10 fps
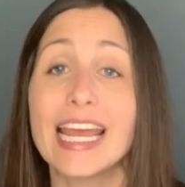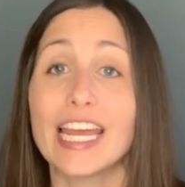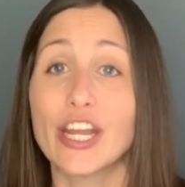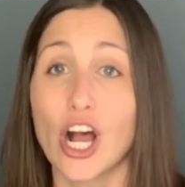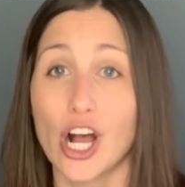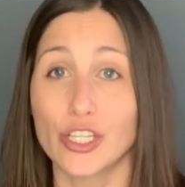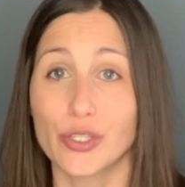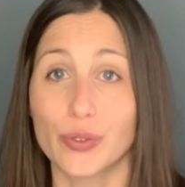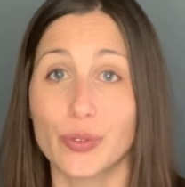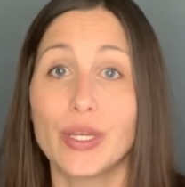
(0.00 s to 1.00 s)
and
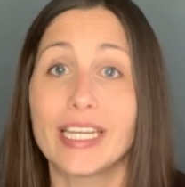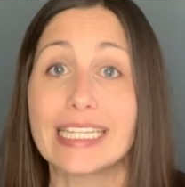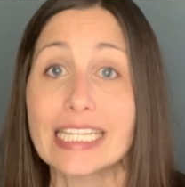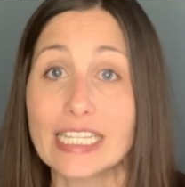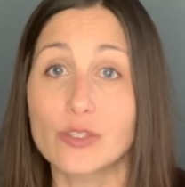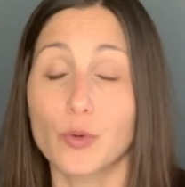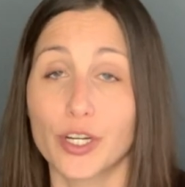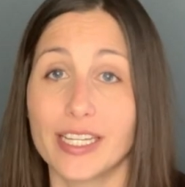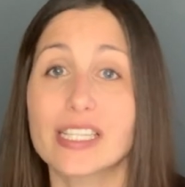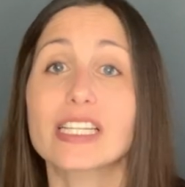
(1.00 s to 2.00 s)
also needs more
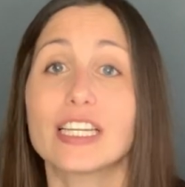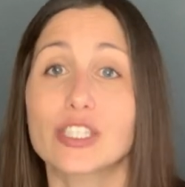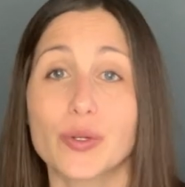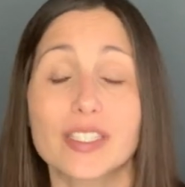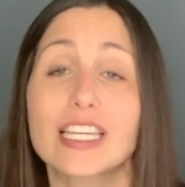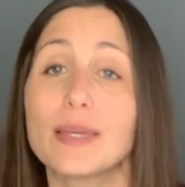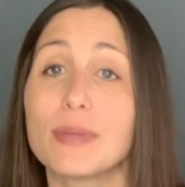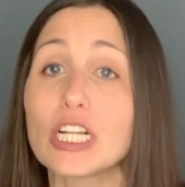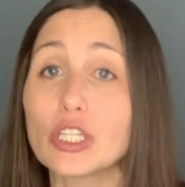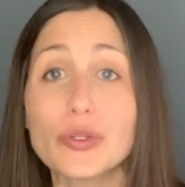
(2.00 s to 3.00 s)
insulin. So it's
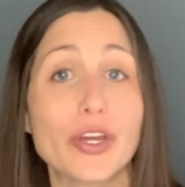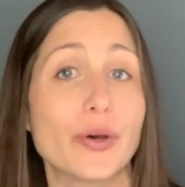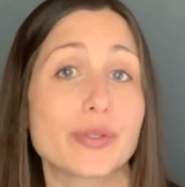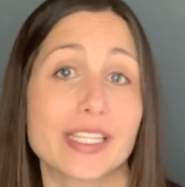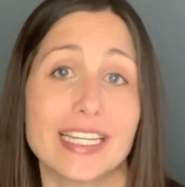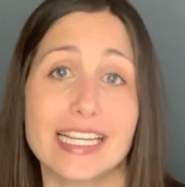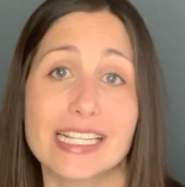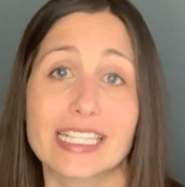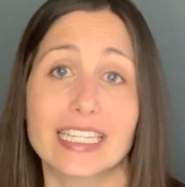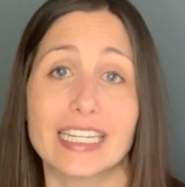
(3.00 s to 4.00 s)
keeping glucose and
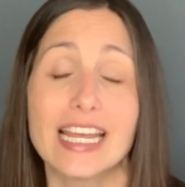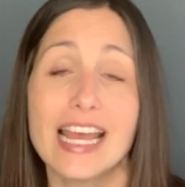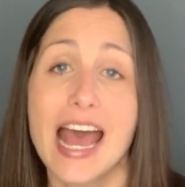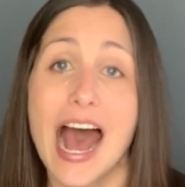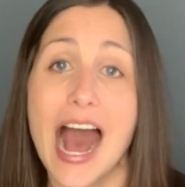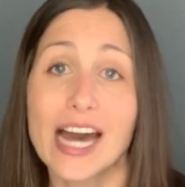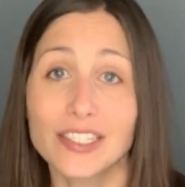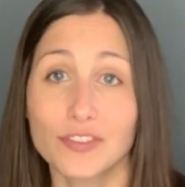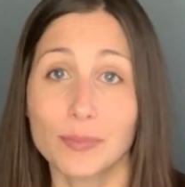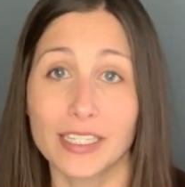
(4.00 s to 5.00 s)
insulin out
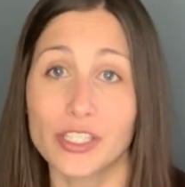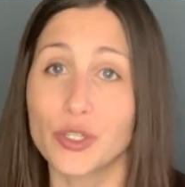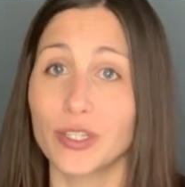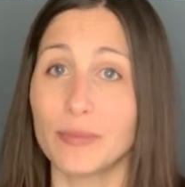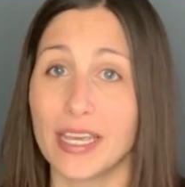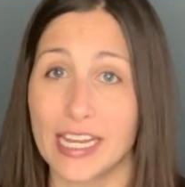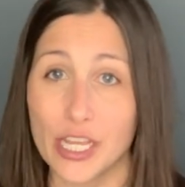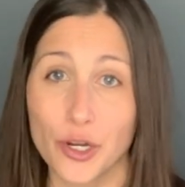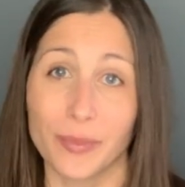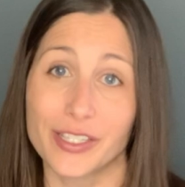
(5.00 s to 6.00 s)
of the bloodstream and
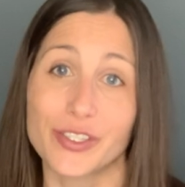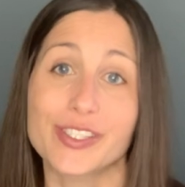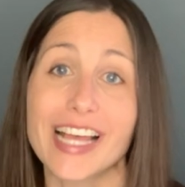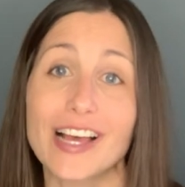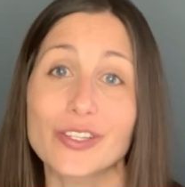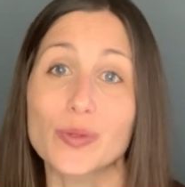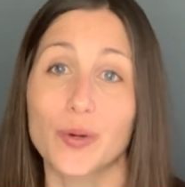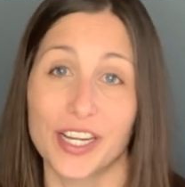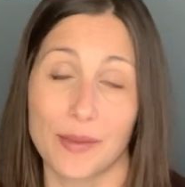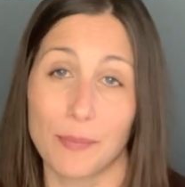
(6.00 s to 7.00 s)
in your muscle cells
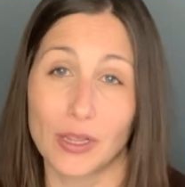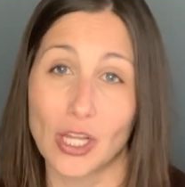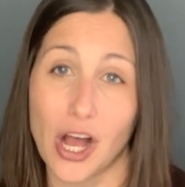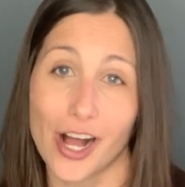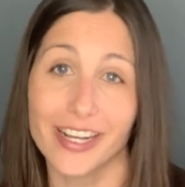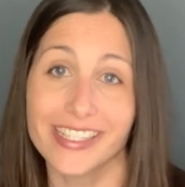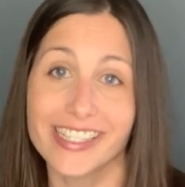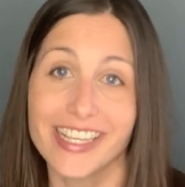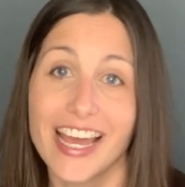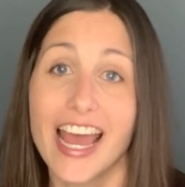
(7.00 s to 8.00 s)
where it
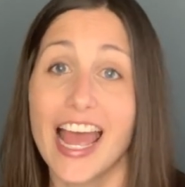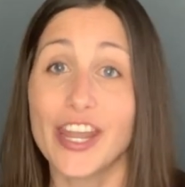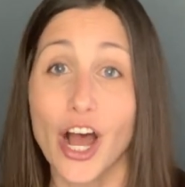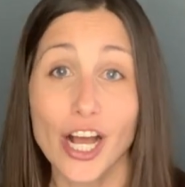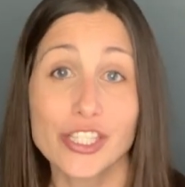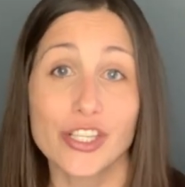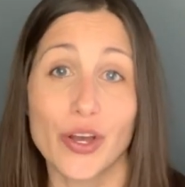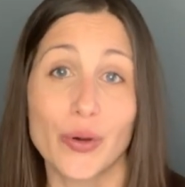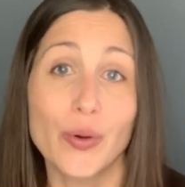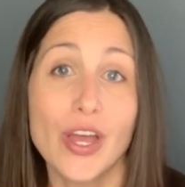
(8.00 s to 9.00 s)
belongs. And
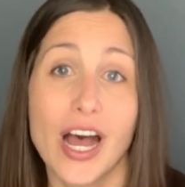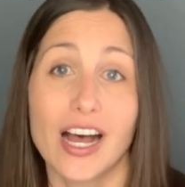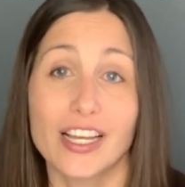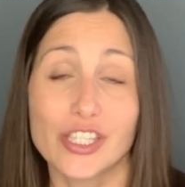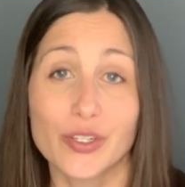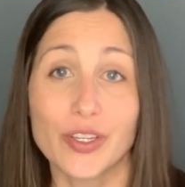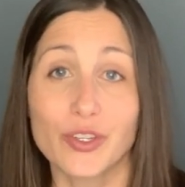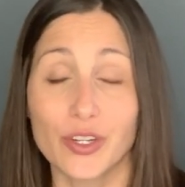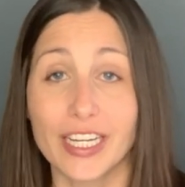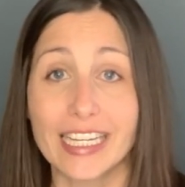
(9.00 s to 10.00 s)
also, strength
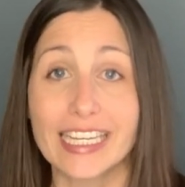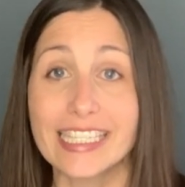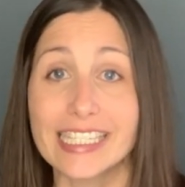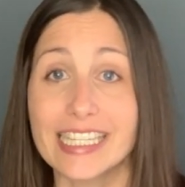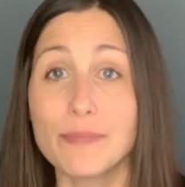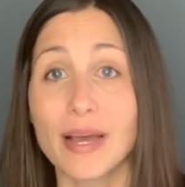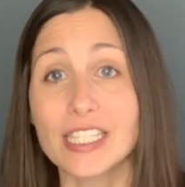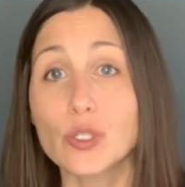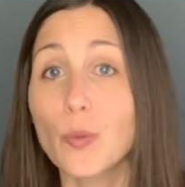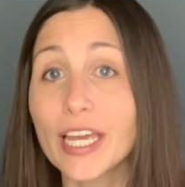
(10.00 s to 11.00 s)
training is the
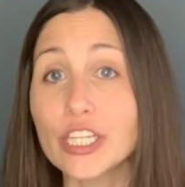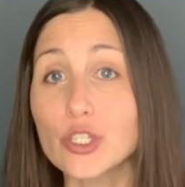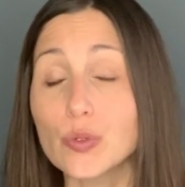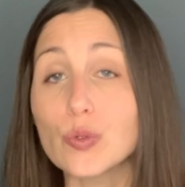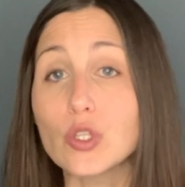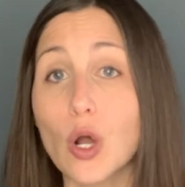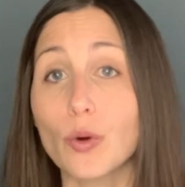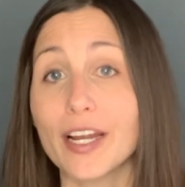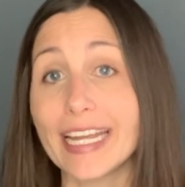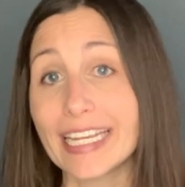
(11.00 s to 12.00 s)
best way to
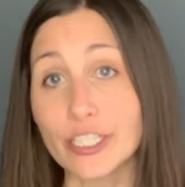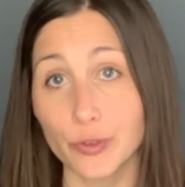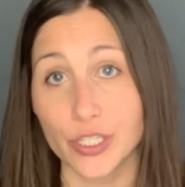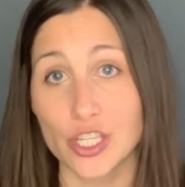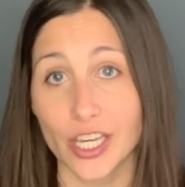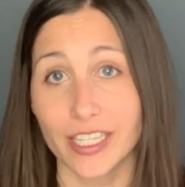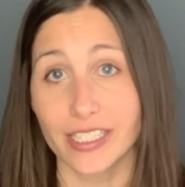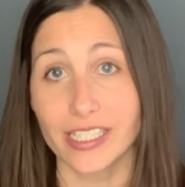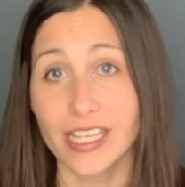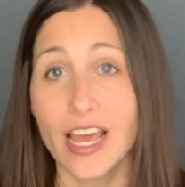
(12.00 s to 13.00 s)
lower
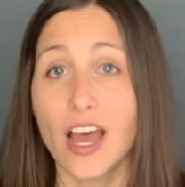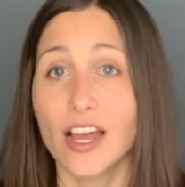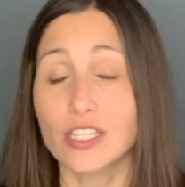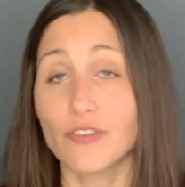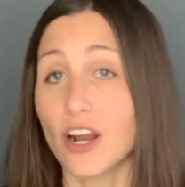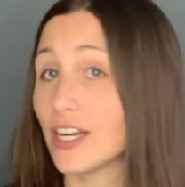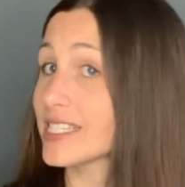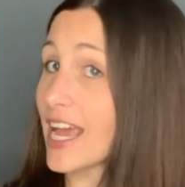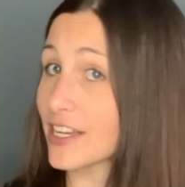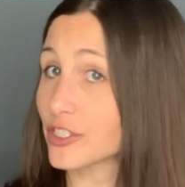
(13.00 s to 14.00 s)
androgens as far
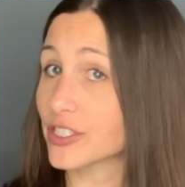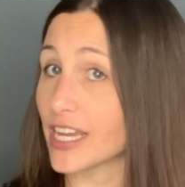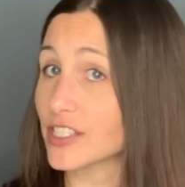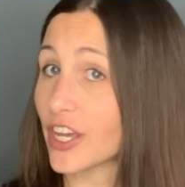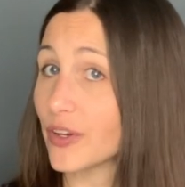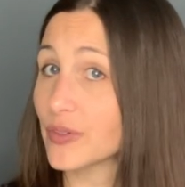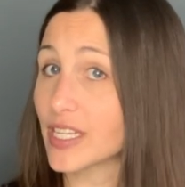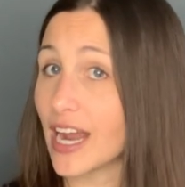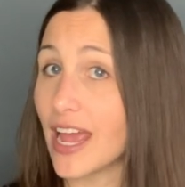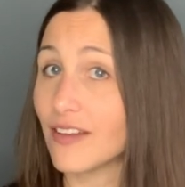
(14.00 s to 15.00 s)
as exercise goes.
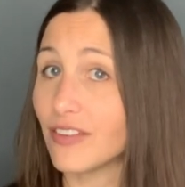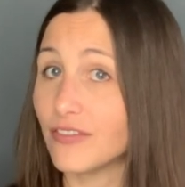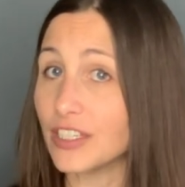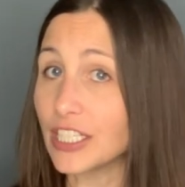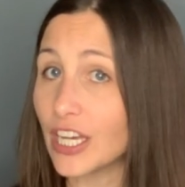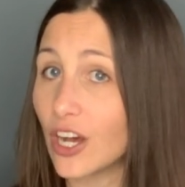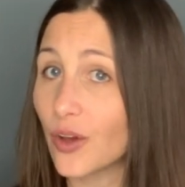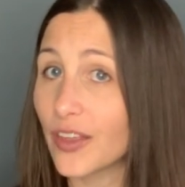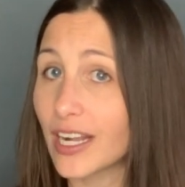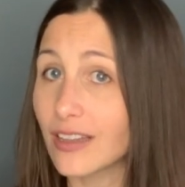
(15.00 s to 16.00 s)
And I have a
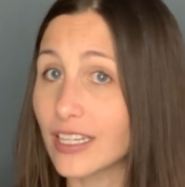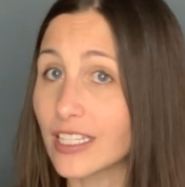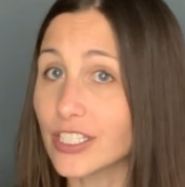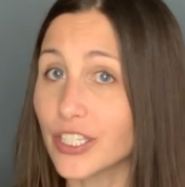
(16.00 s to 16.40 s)
video that I'll link